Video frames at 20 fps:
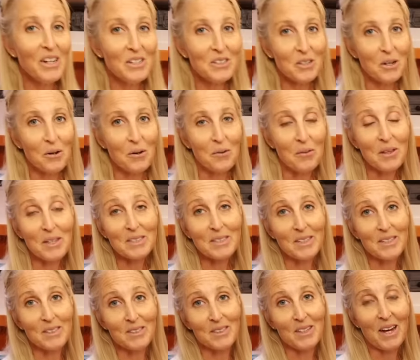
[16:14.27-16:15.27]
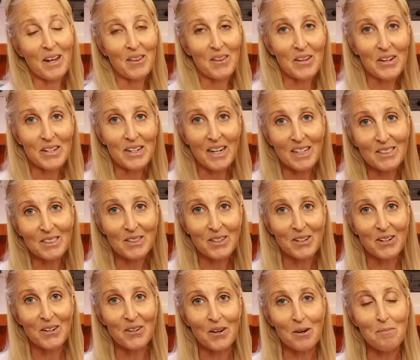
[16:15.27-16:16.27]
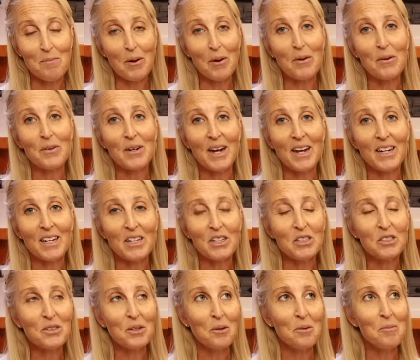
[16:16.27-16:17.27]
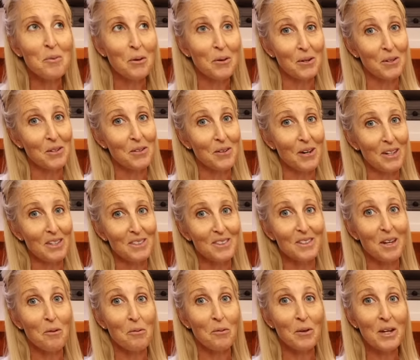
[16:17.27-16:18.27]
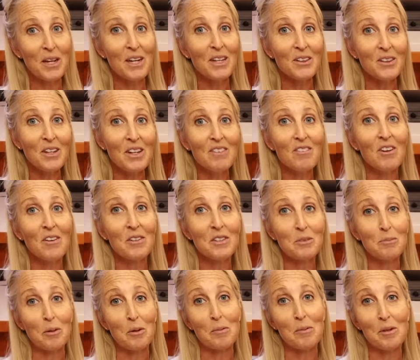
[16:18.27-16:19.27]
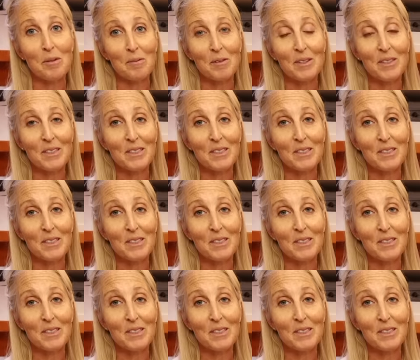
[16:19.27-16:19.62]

So this is the desk on our boat, and it is so important to us. We live on this boat permanently.